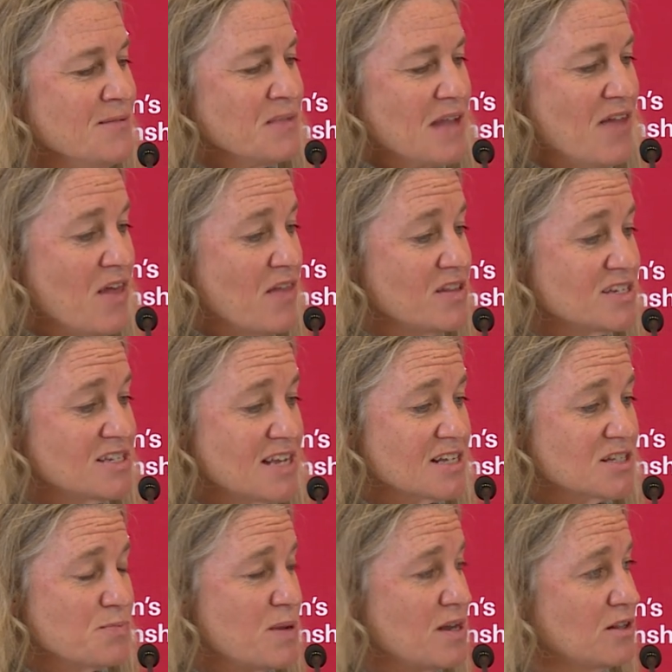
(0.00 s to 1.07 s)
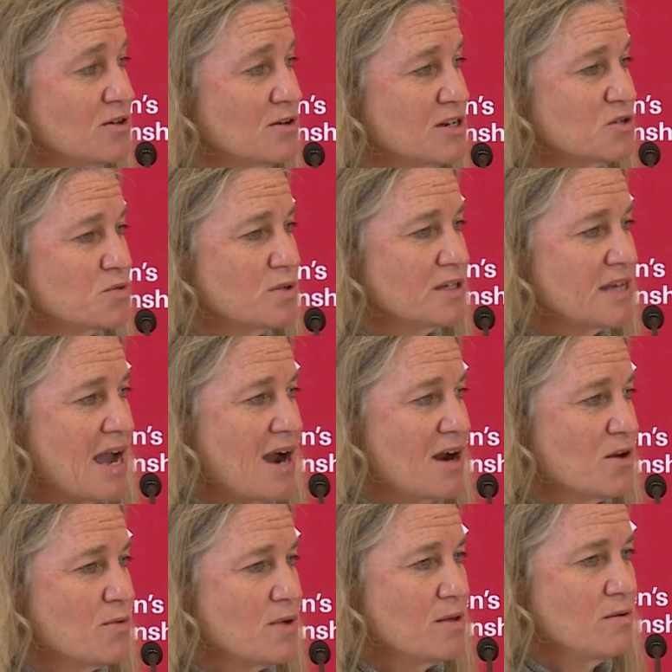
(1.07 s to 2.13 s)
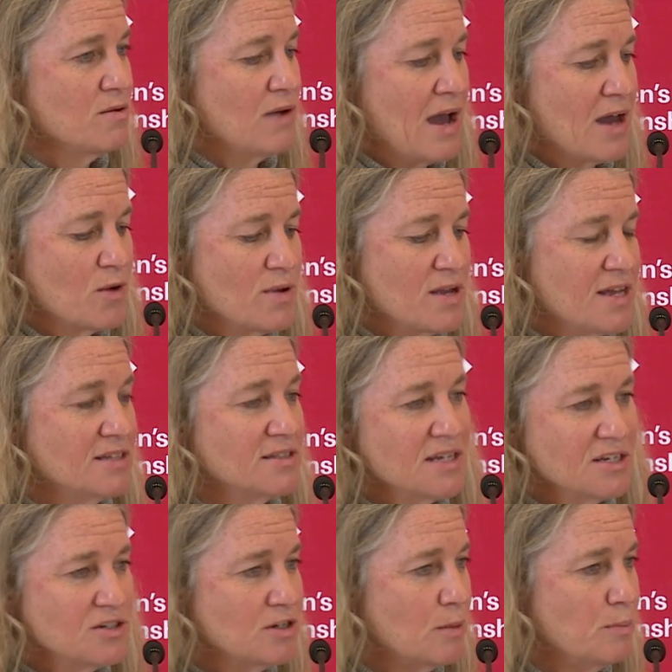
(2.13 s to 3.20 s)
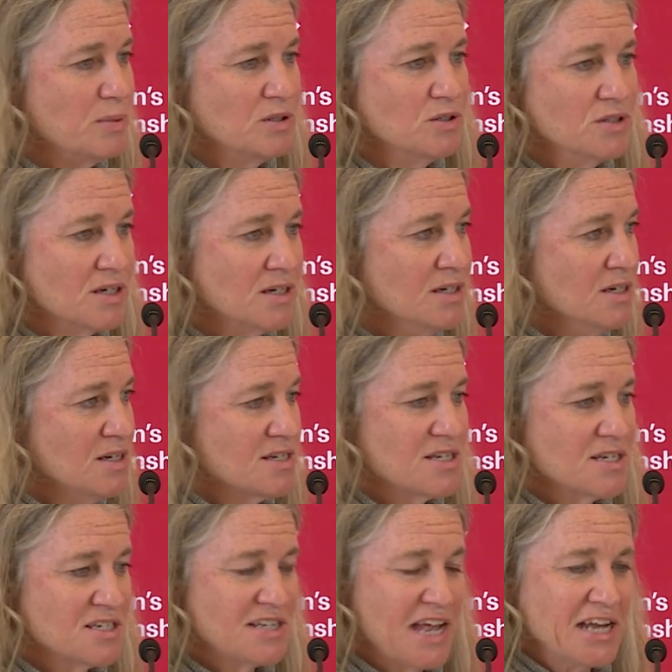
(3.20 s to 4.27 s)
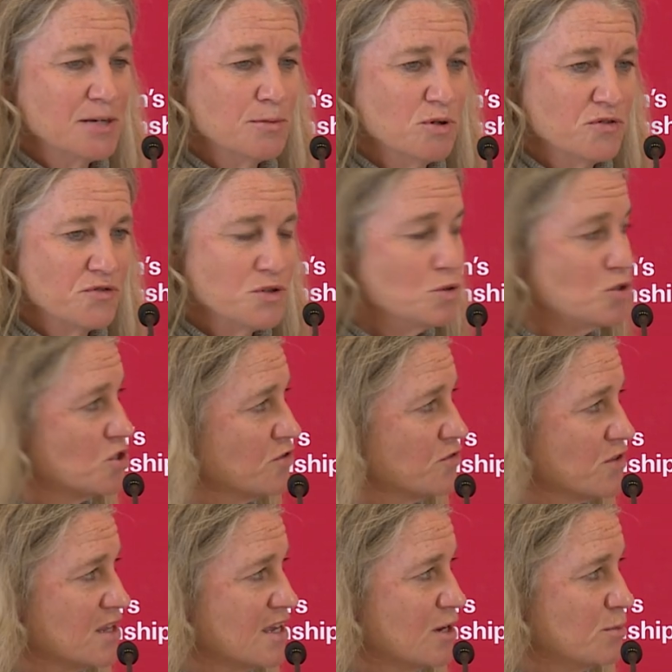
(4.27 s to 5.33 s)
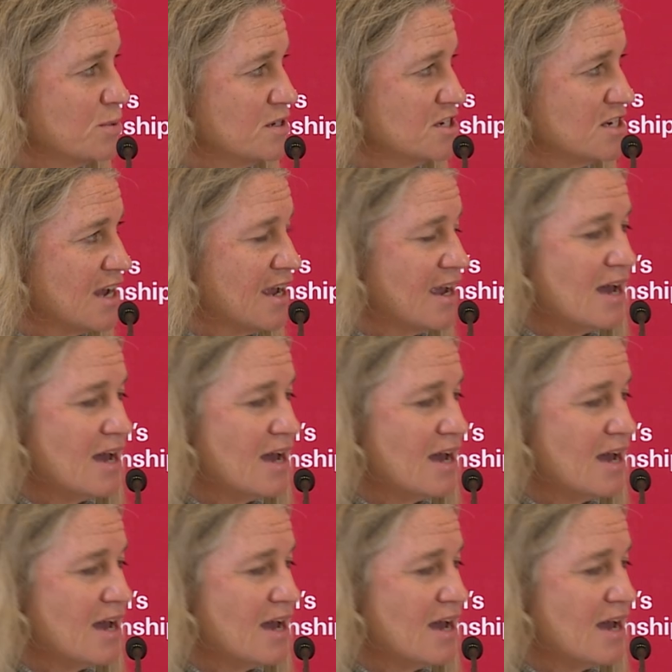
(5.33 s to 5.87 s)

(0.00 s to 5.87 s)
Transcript: And then the sixth pillar is really how do we how do we continue to build a sustainable future for the LPGA?